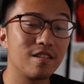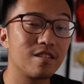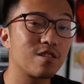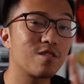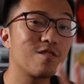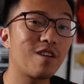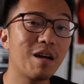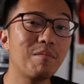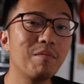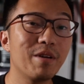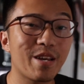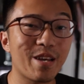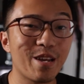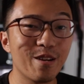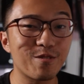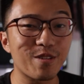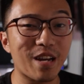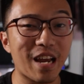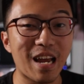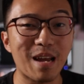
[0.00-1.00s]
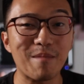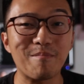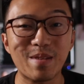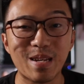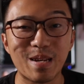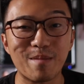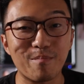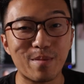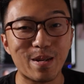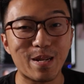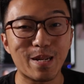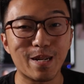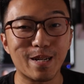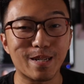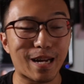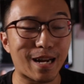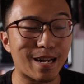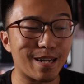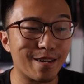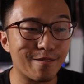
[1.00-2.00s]
So I'm a huge Airbnb
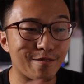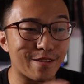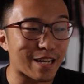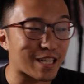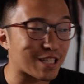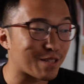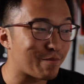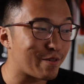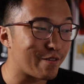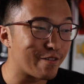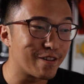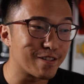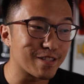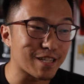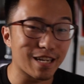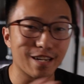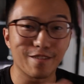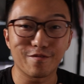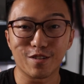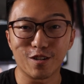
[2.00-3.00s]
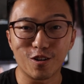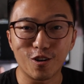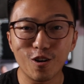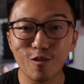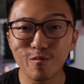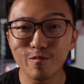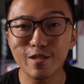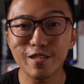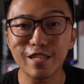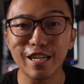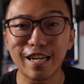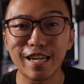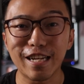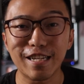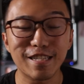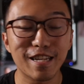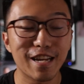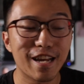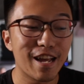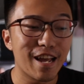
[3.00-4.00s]
nerd, I love the experience, I love the
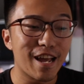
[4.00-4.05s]
homestays,